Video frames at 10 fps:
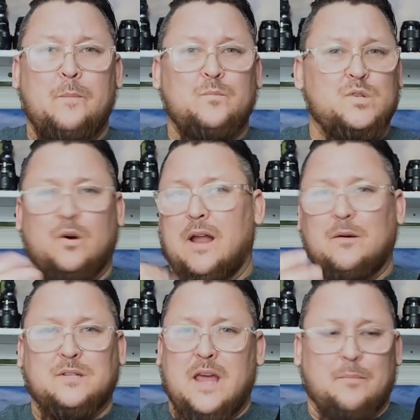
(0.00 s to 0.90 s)
So when I
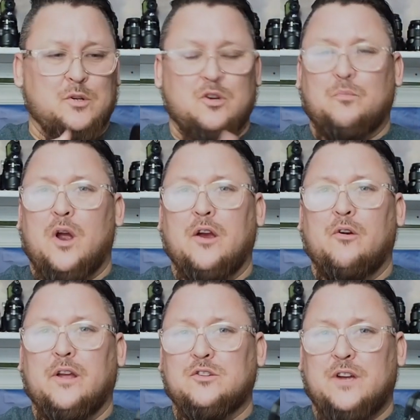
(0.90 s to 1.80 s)
was in aperture
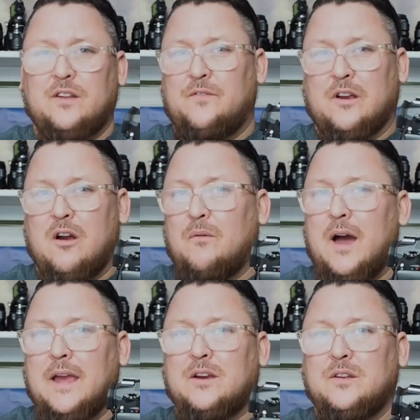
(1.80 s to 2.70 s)
priority, I was trying to figure out why
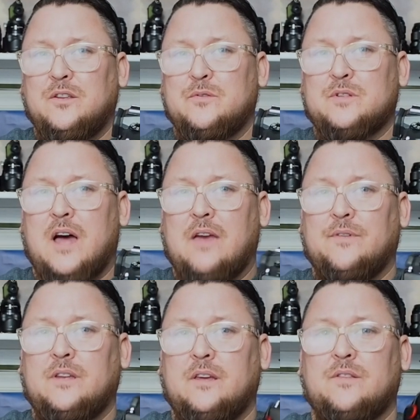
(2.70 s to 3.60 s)
I couldn't use Live ND.